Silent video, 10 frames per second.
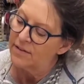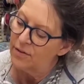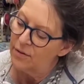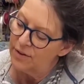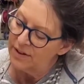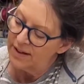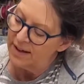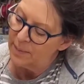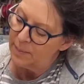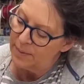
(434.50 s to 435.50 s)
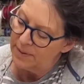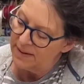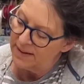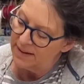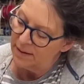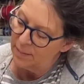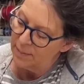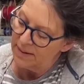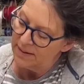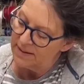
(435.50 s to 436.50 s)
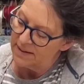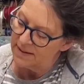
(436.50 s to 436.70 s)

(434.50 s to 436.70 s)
hold it up a little bit.